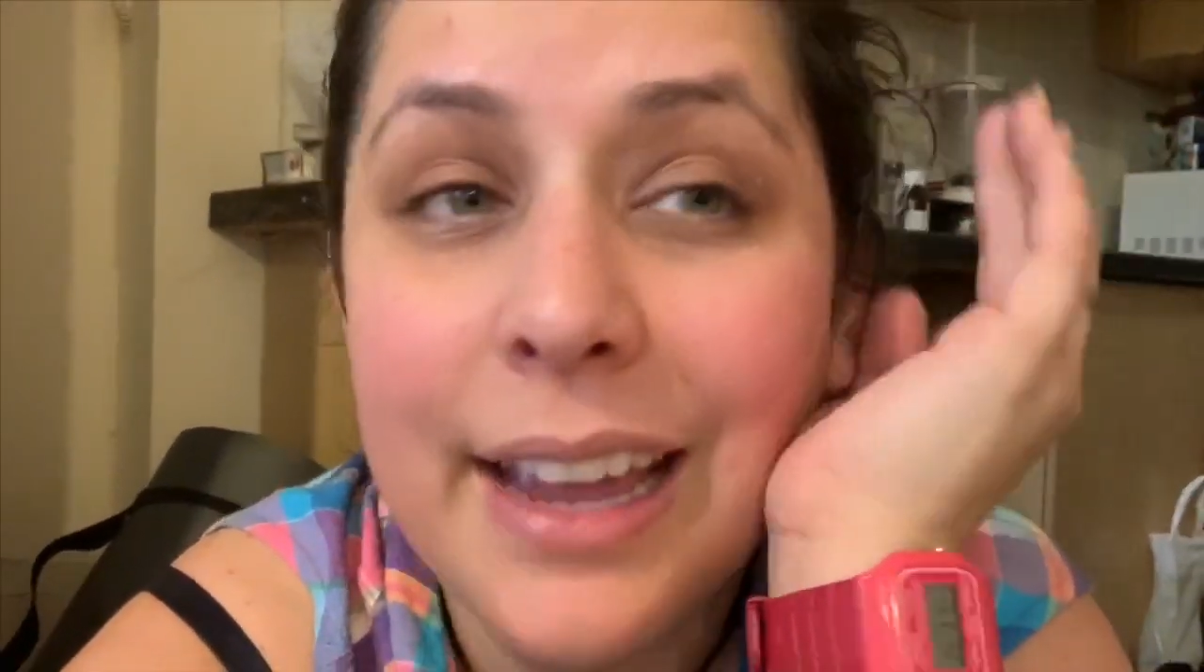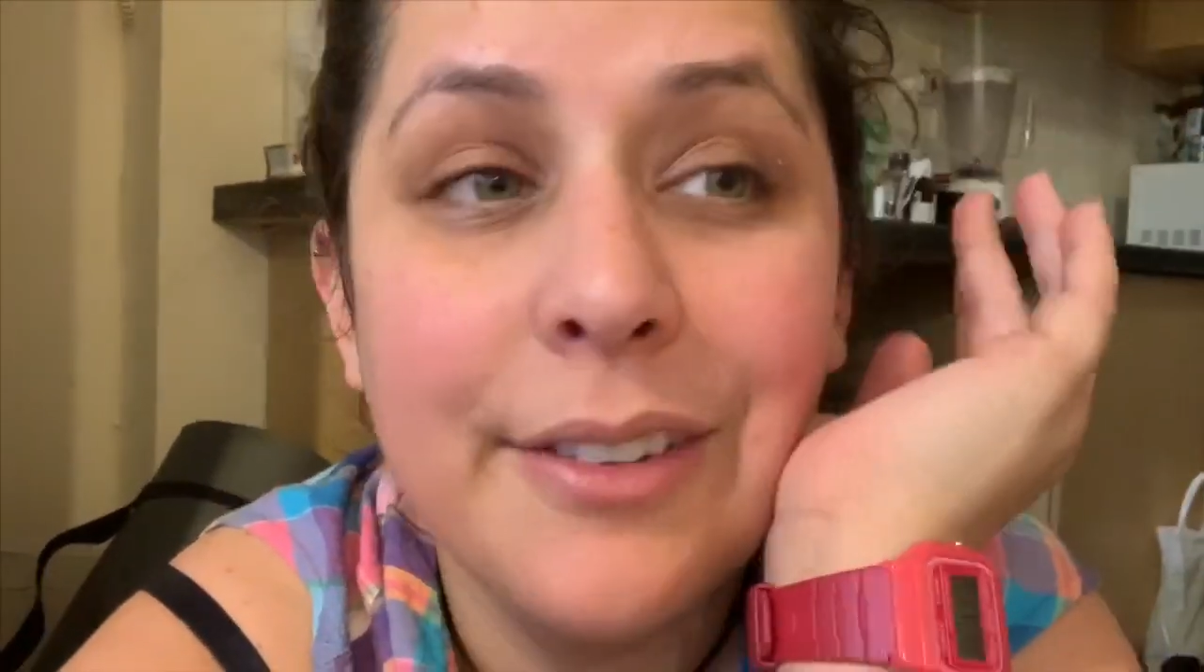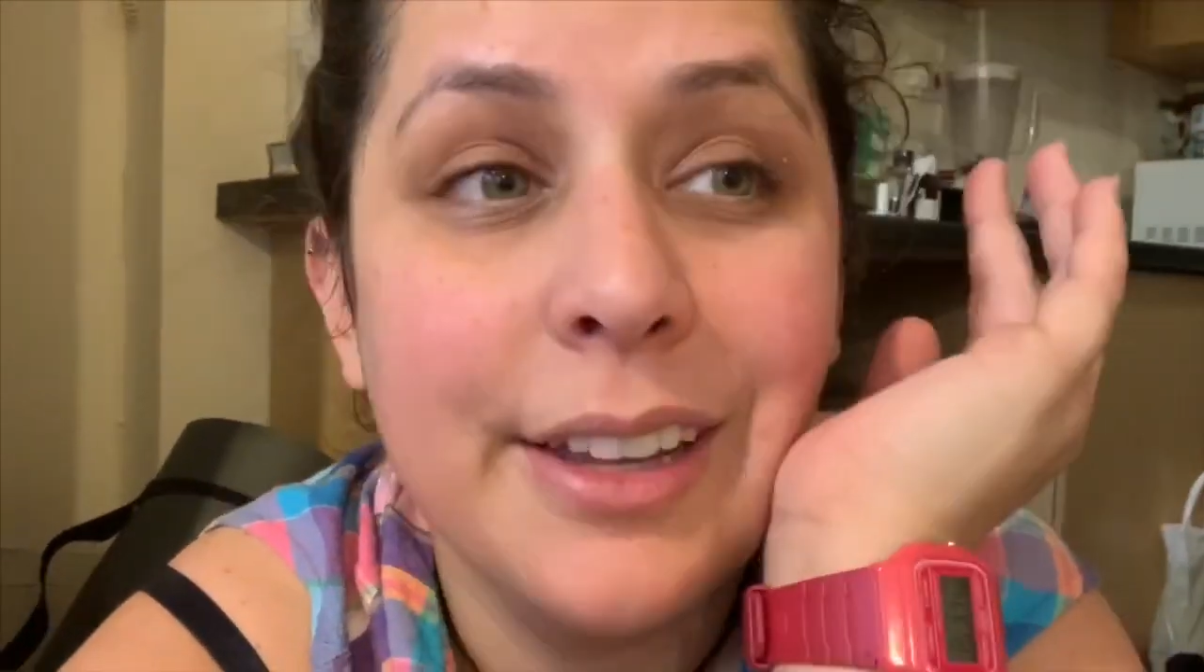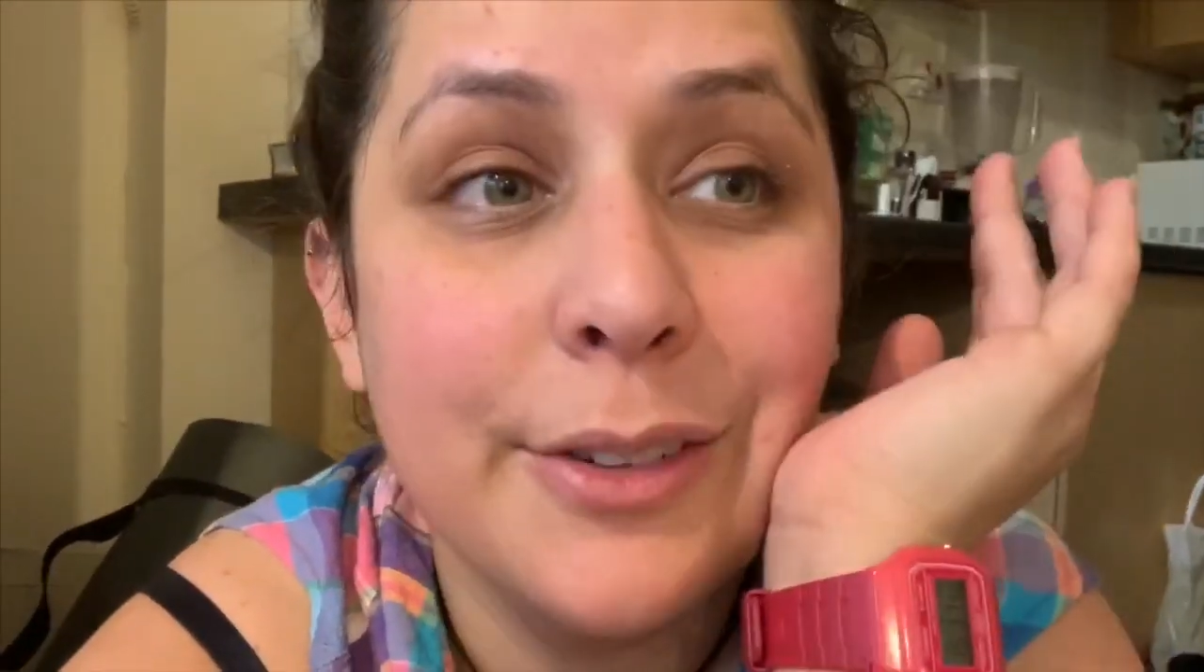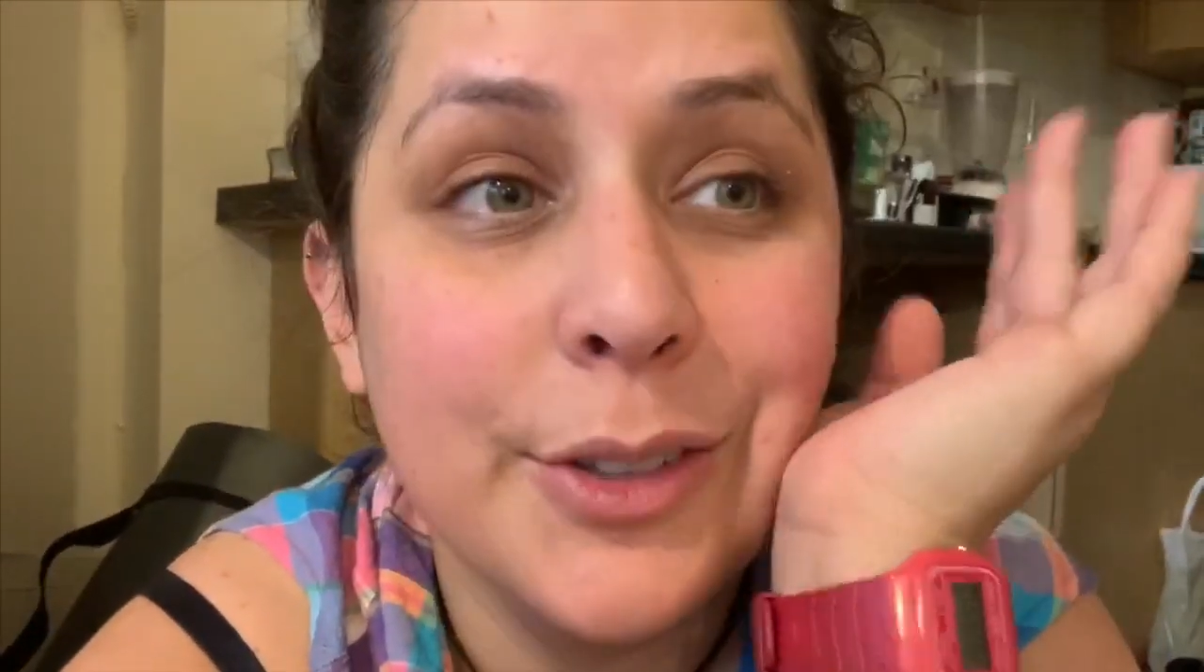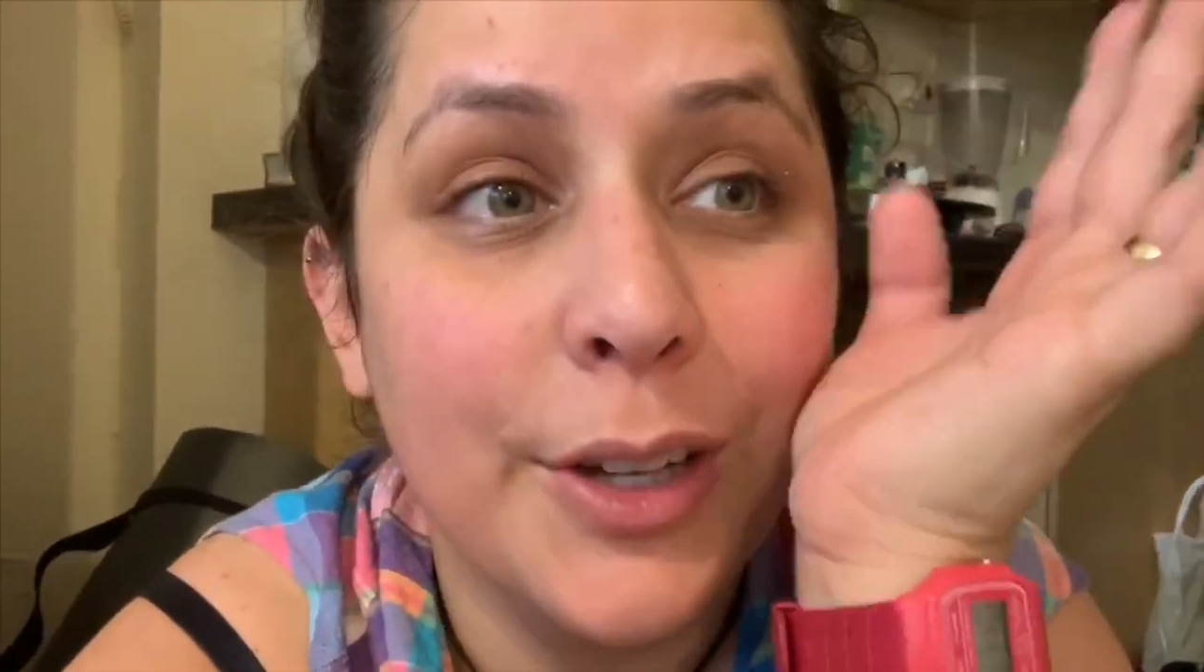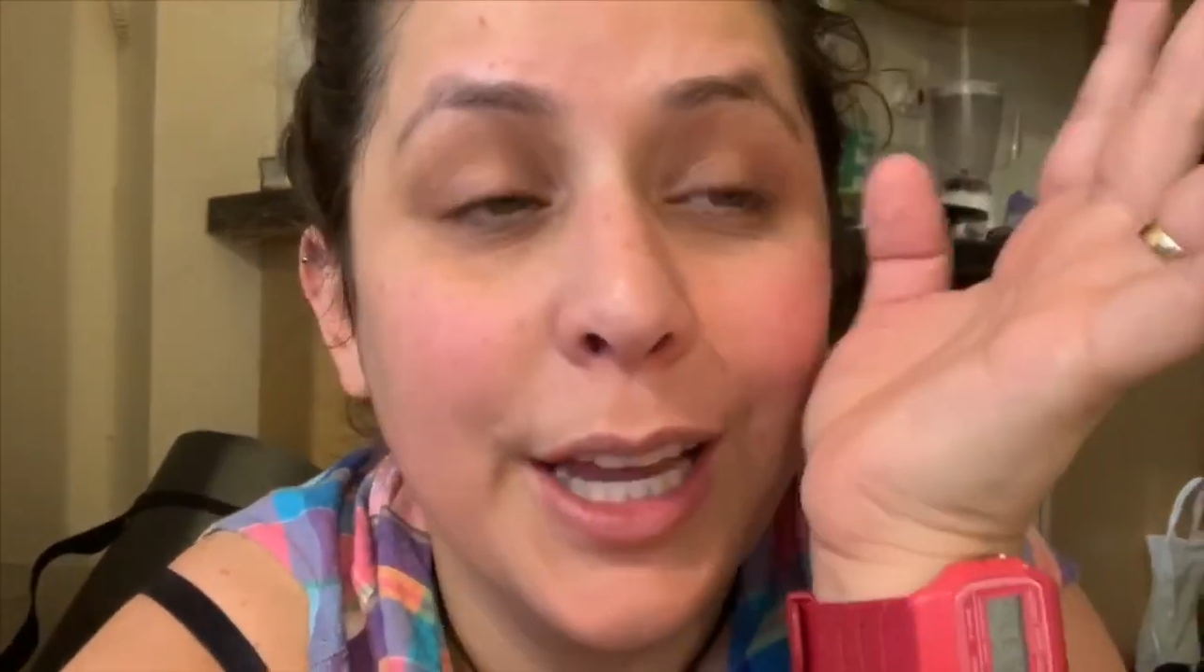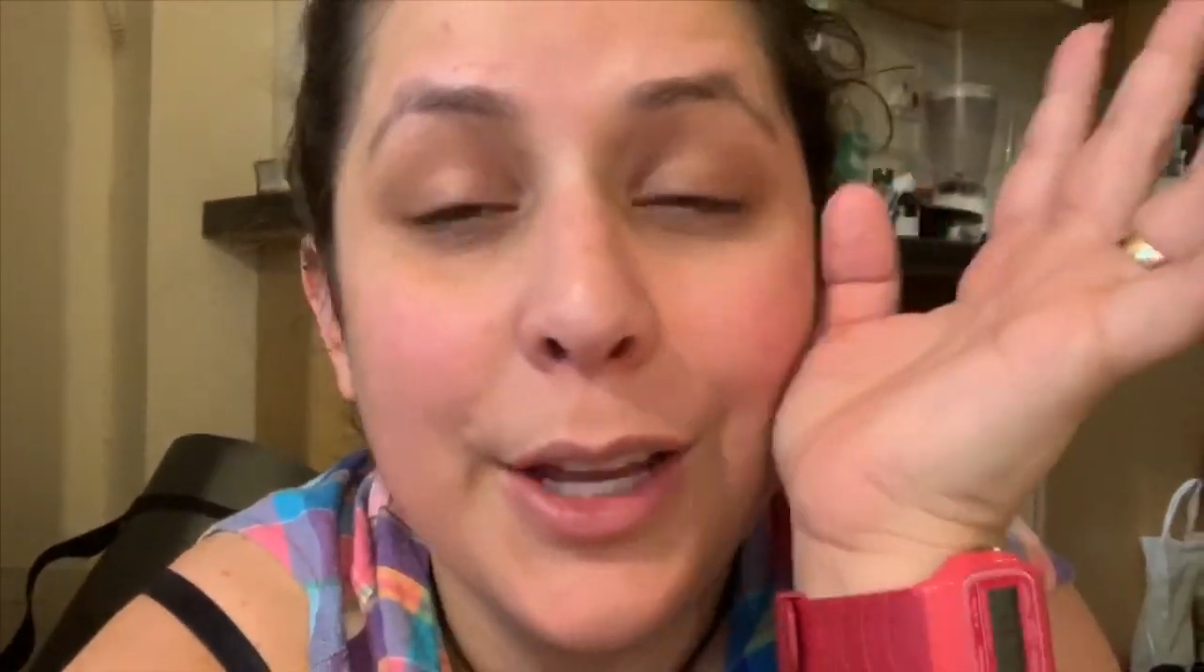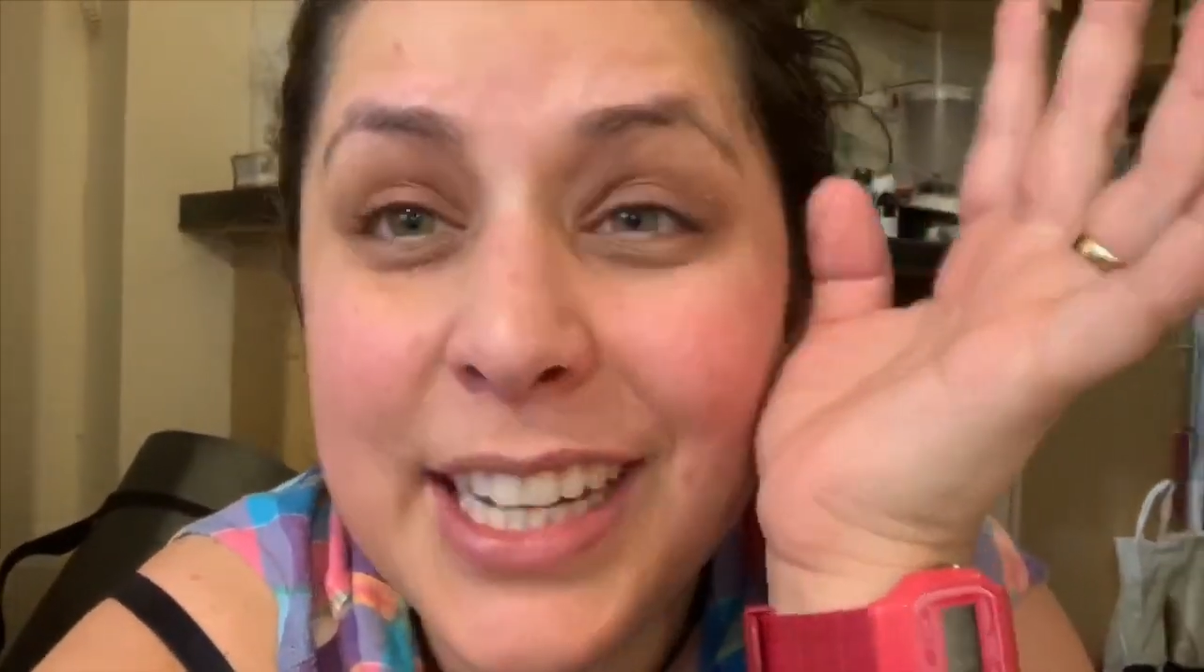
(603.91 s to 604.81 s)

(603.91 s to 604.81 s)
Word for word: everything was okay